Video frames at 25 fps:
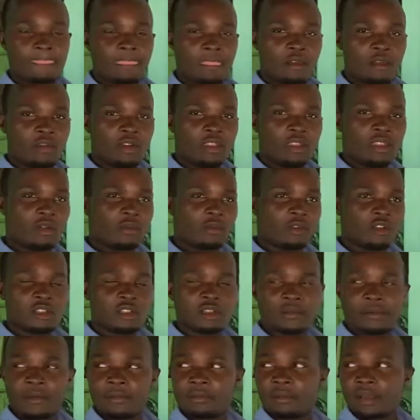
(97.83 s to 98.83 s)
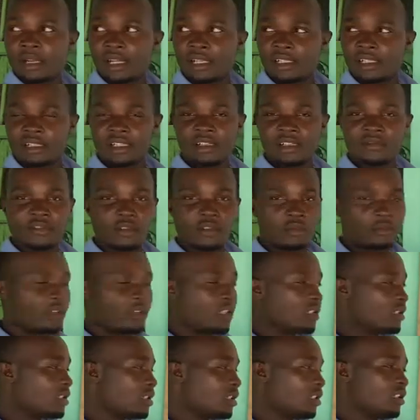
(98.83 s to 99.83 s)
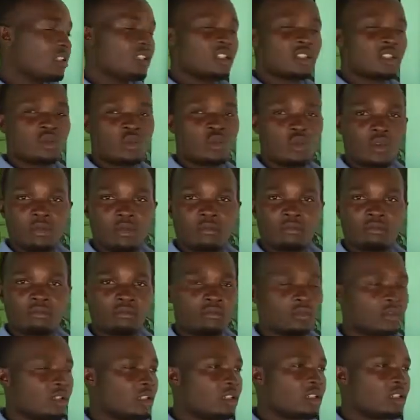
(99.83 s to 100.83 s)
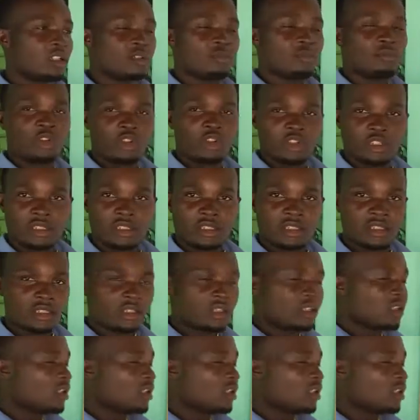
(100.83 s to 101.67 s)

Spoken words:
When the water vapor rises from the sea, it is warm, it is moist.